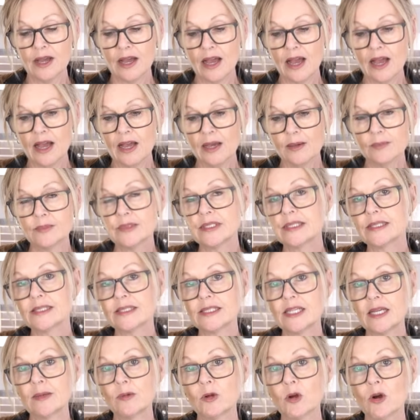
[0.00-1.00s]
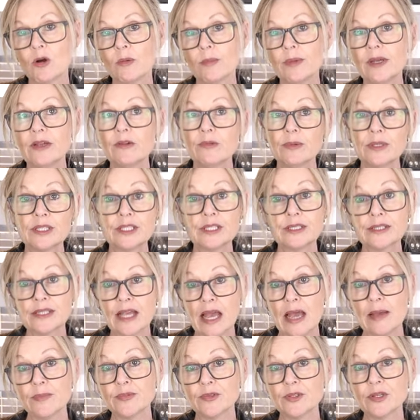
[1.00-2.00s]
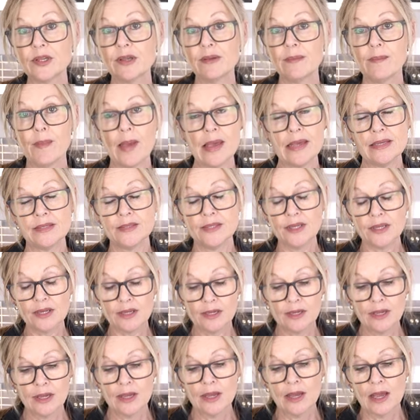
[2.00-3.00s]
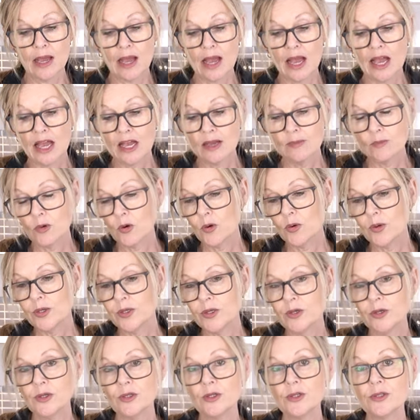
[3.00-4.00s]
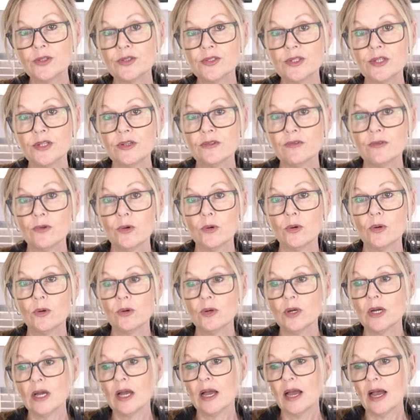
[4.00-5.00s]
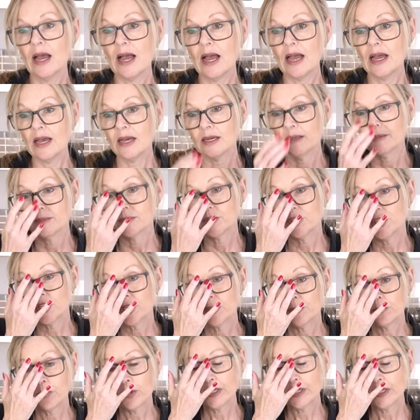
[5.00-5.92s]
um, to steam corned beef, which is absolutely amazing. Um, or you could use it for um, chicken